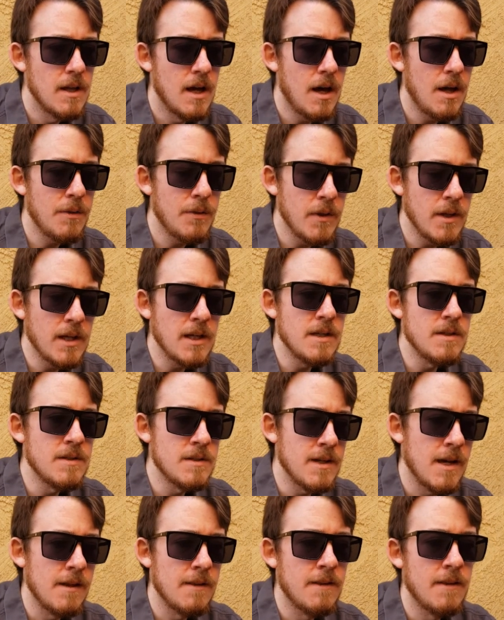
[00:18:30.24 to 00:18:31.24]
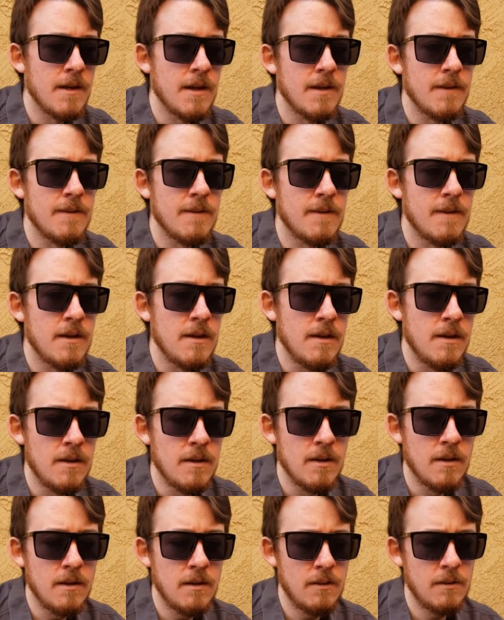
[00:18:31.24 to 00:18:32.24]
I think he said that
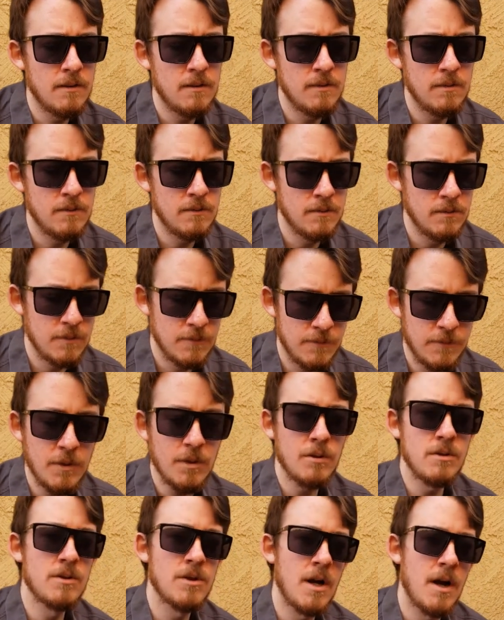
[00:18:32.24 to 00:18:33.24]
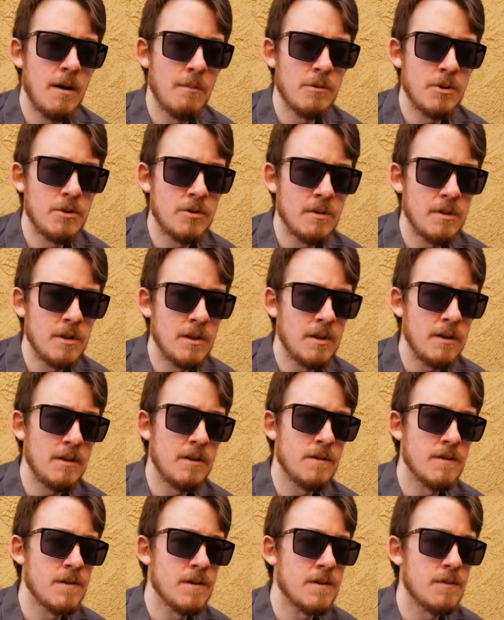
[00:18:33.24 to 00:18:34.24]
the field geometry
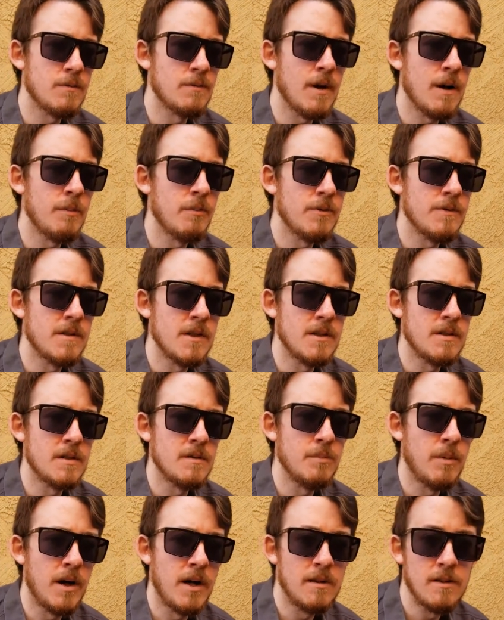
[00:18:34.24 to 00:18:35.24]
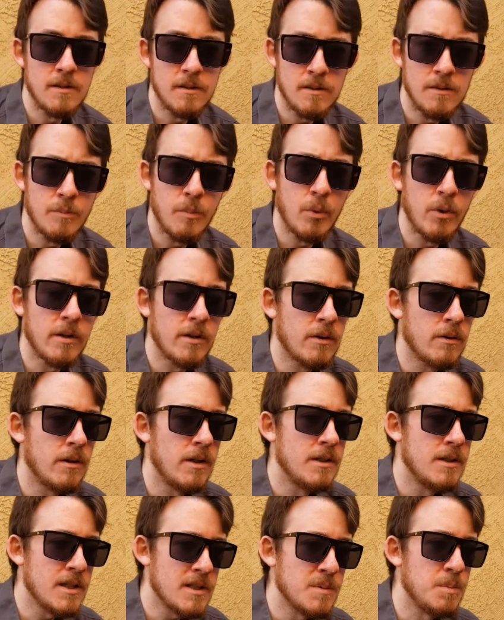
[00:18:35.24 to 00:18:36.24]
is represented by the
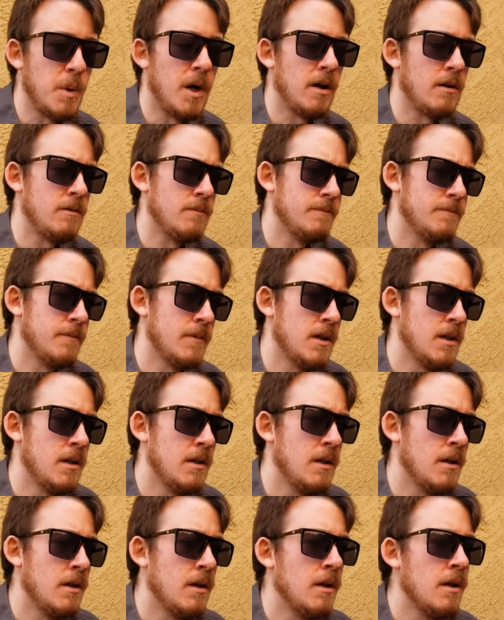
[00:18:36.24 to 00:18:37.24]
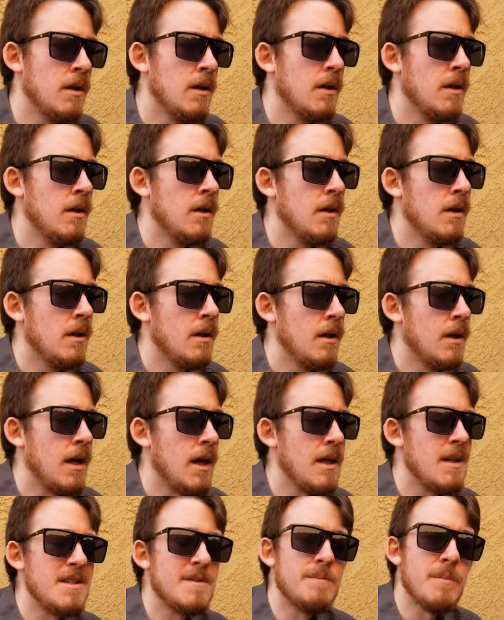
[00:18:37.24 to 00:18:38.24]
Poincaré disk model.
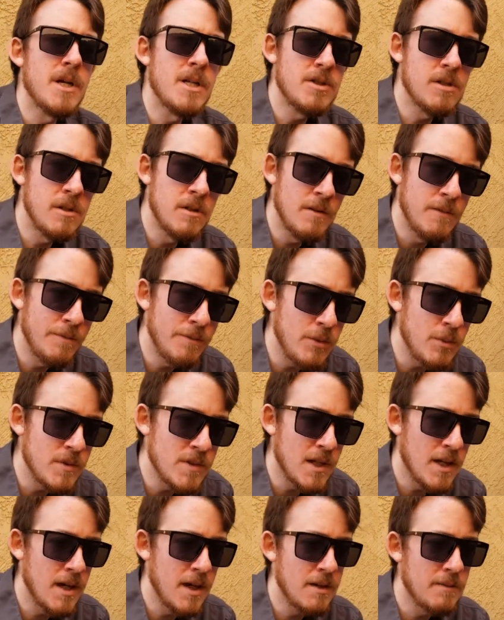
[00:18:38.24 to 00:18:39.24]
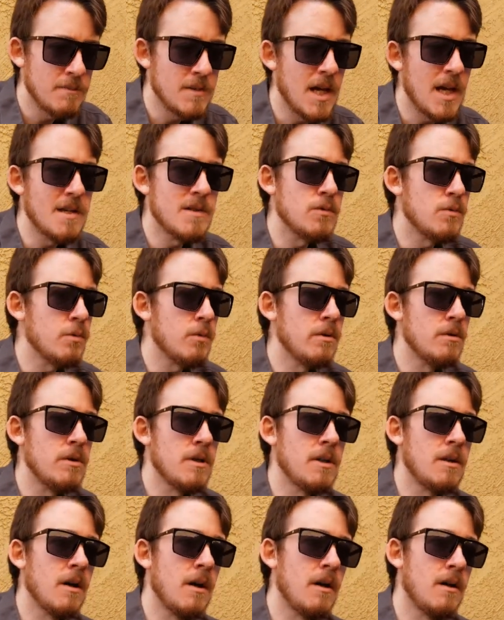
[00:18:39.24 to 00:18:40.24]
And he's mentioned it a few times, hasn't
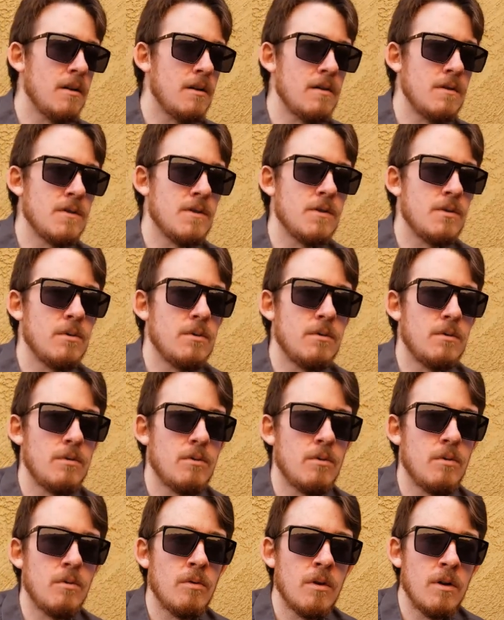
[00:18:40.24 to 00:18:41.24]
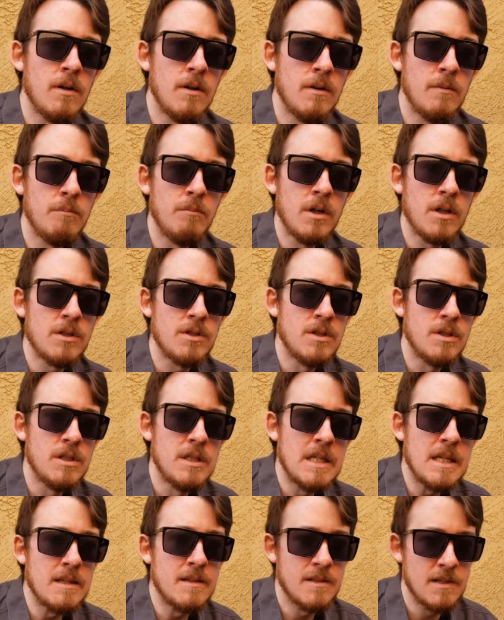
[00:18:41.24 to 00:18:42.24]
really gone into much
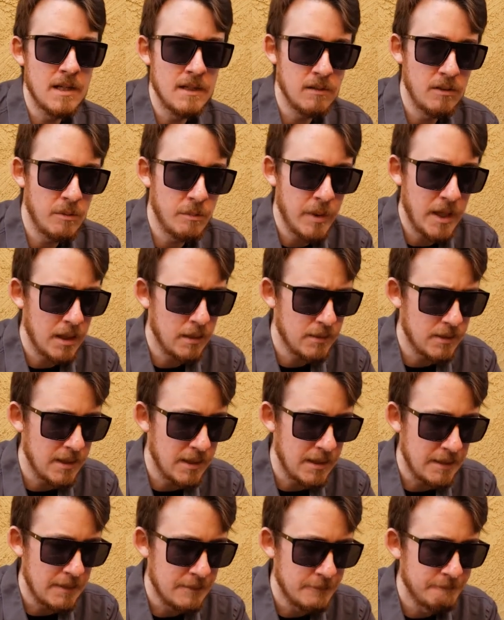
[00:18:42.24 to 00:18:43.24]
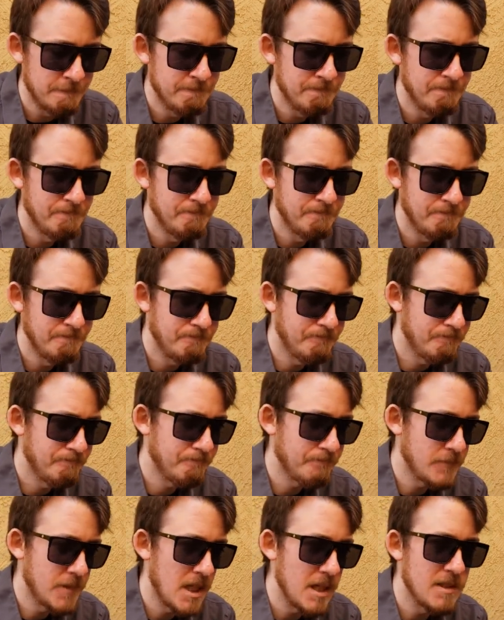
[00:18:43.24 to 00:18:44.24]
detail about that,
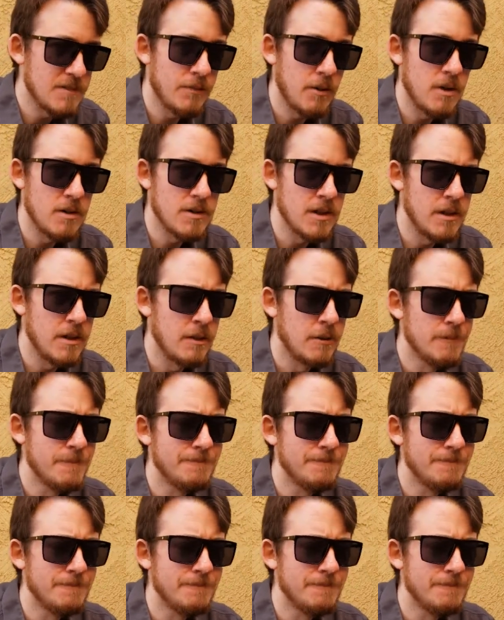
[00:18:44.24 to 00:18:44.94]
as far as I know.